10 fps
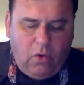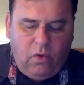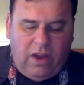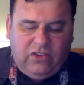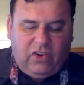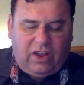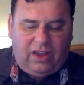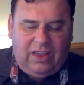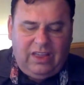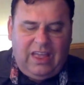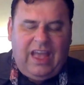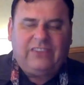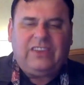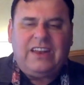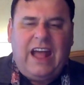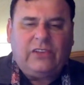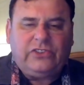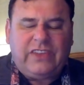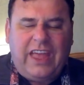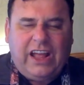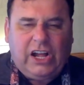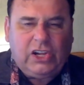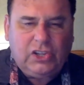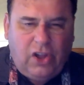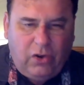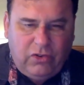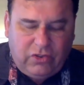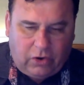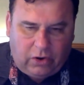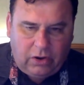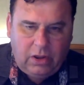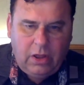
Russia has announced a closure